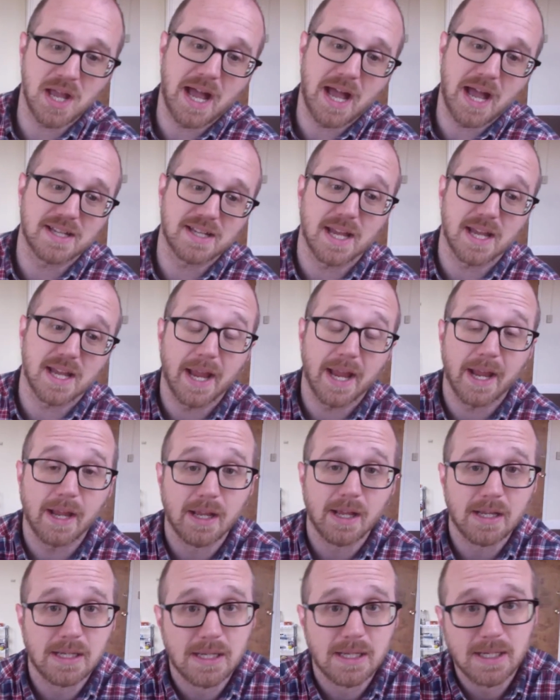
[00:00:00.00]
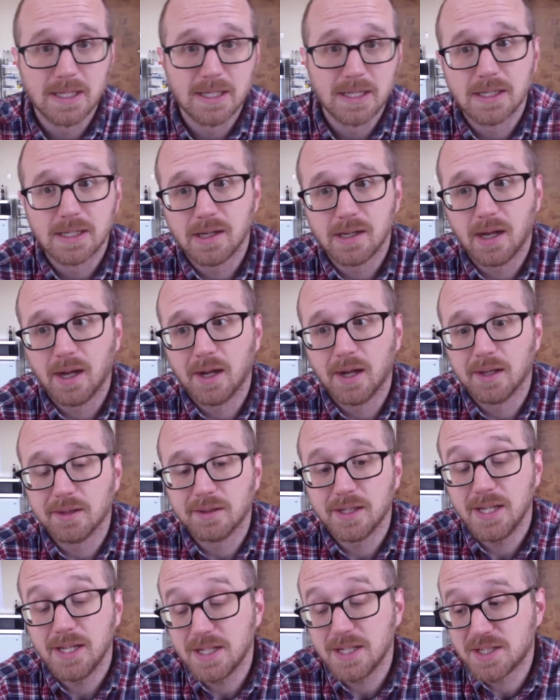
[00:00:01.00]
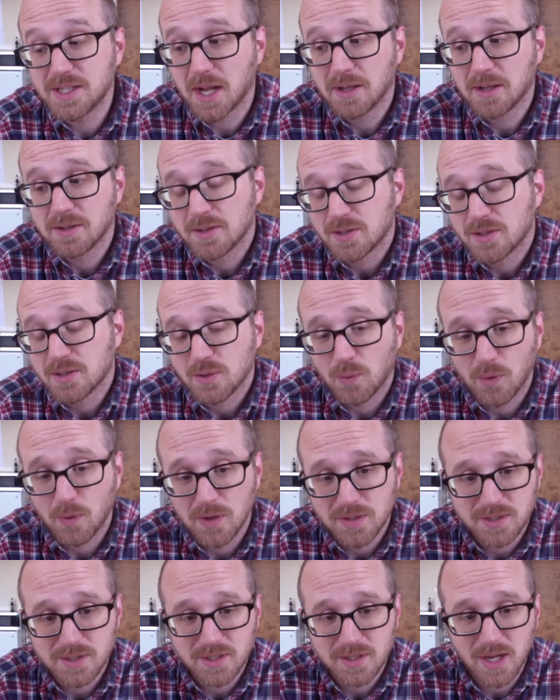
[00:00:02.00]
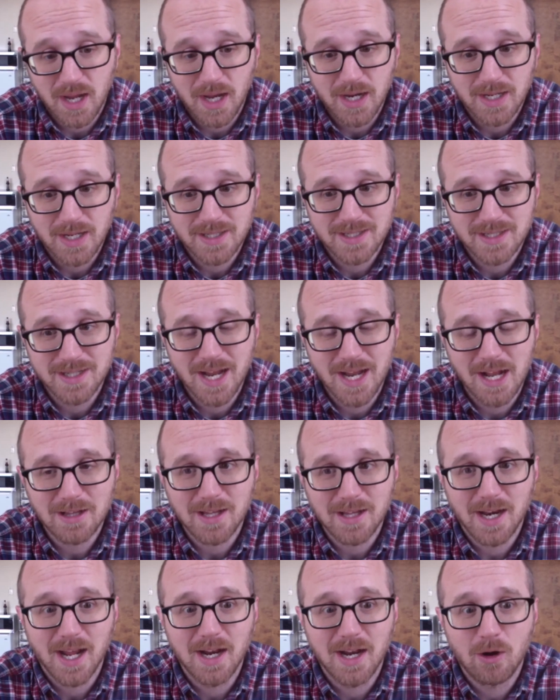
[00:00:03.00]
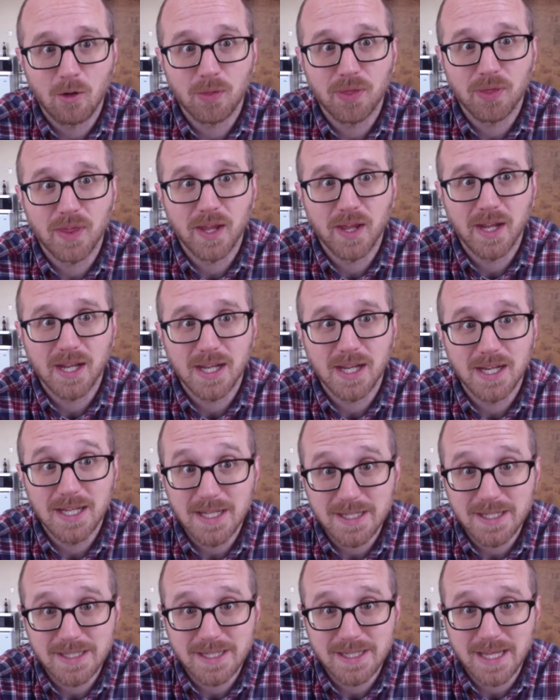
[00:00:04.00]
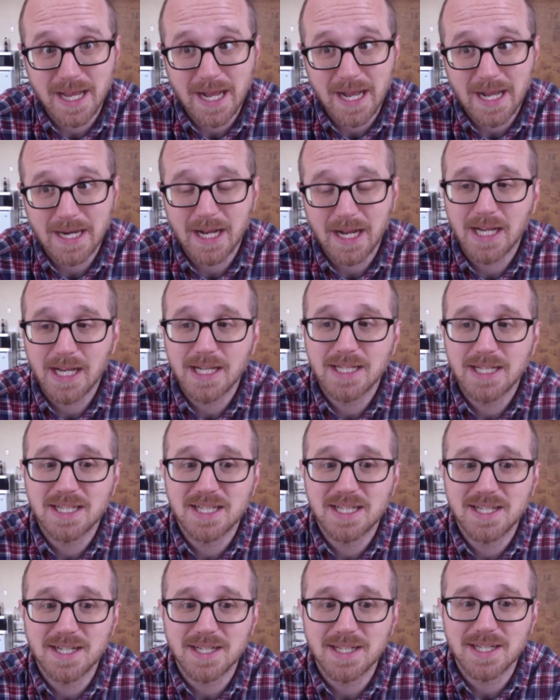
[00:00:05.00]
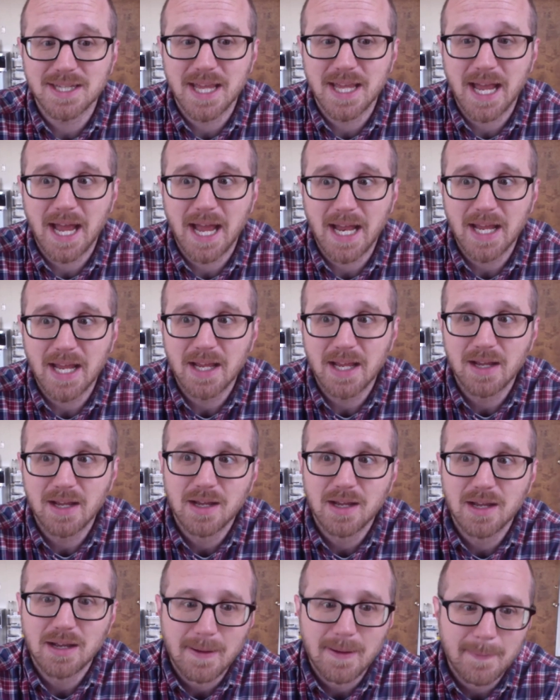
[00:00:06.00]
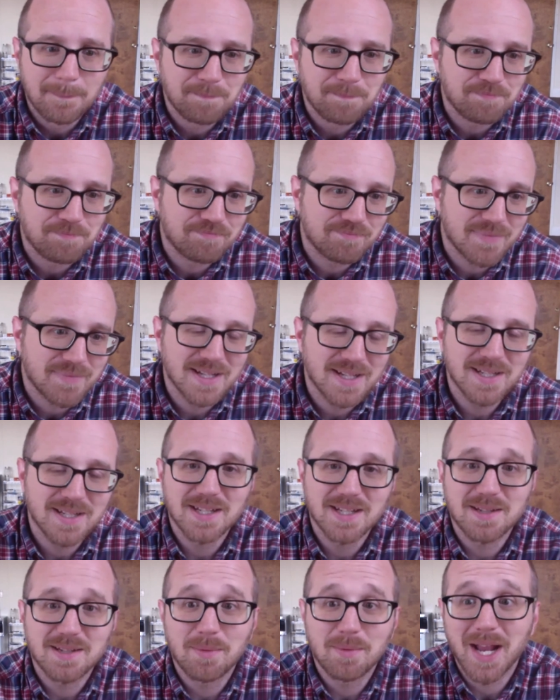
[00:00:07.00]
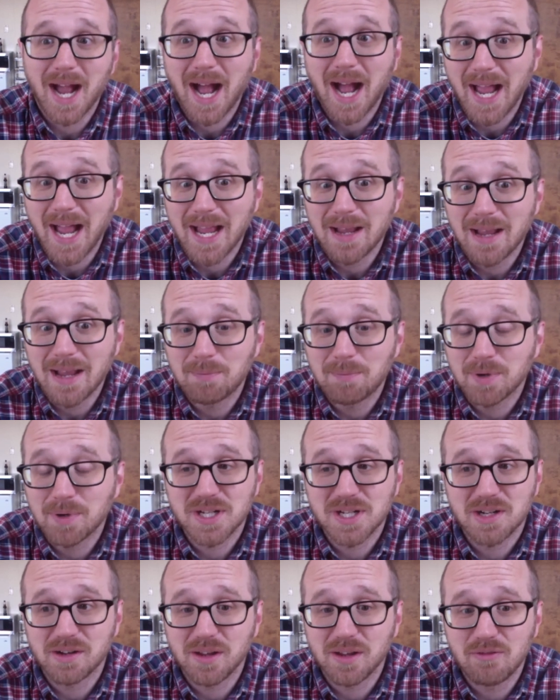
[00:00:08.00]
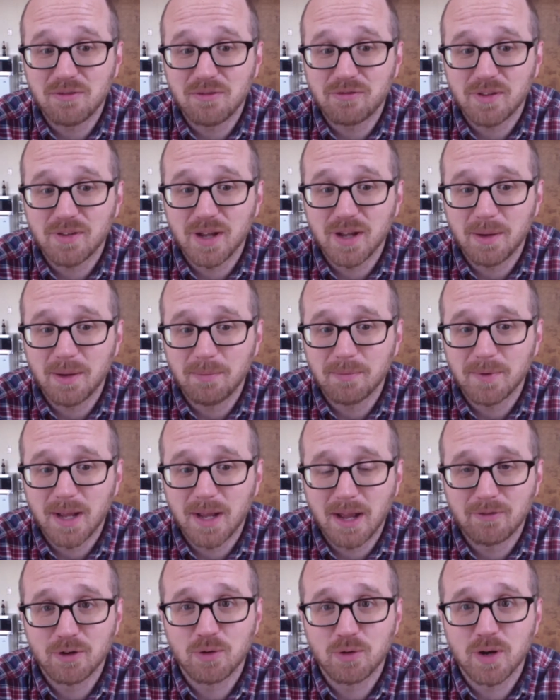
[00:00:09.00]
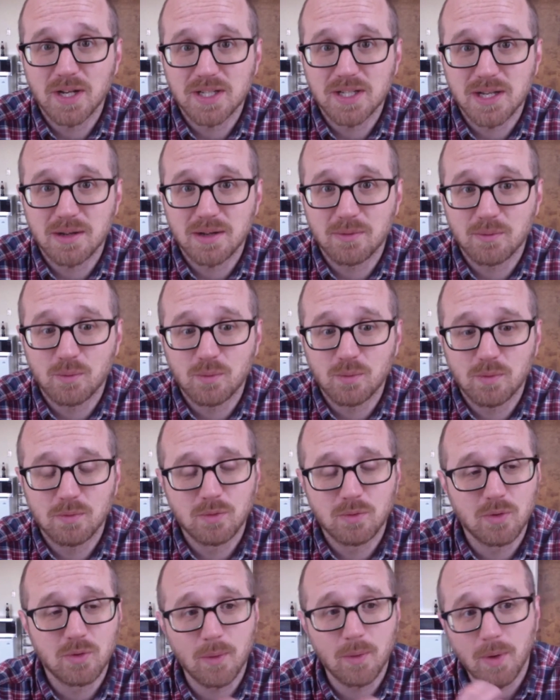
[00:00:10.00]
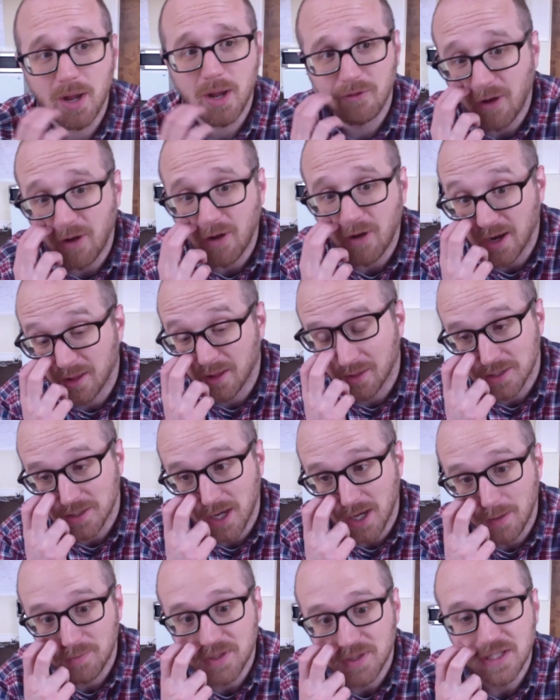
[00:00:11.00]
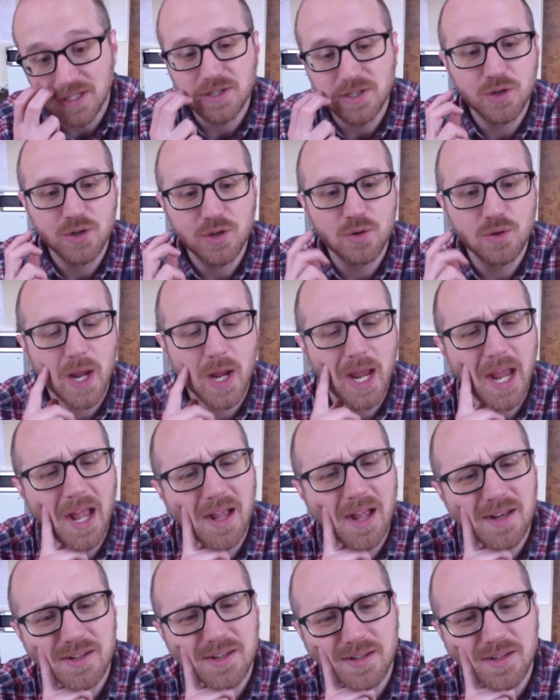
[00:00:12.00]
as a uh, lead gen source. And it's not that I don't think it is that. I, it's just that it's not something I particularly am, have a great uh, great way of finding the time to do, and